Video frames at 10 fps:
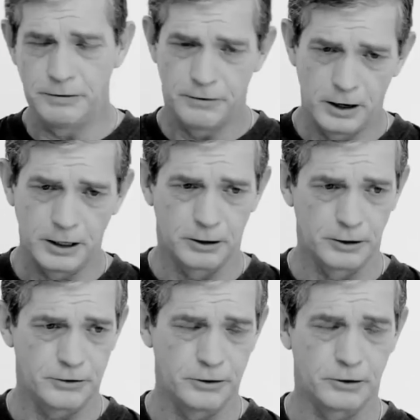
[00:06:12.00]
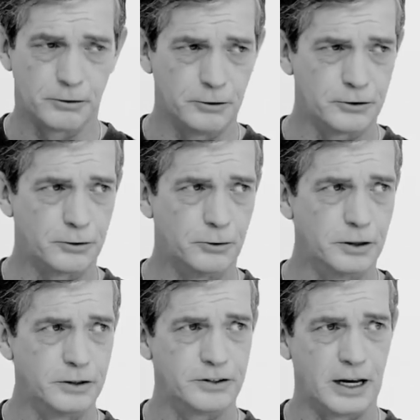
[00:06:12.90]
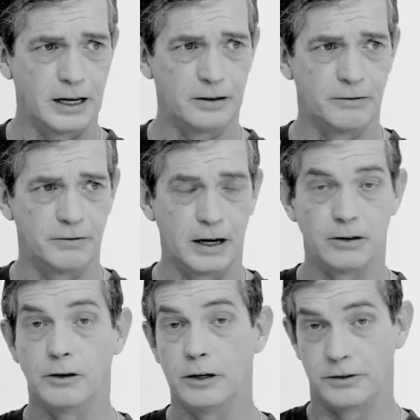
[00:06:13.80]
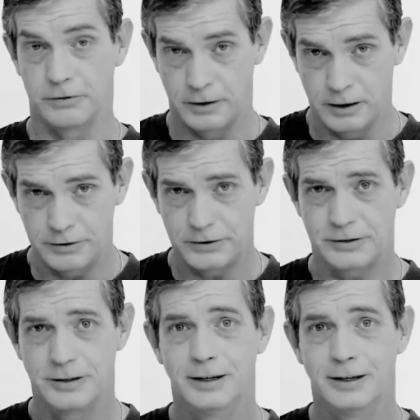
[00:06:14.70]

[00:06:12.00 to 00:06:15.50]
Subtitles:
finally got to the cruise quarters and found 9 survivors.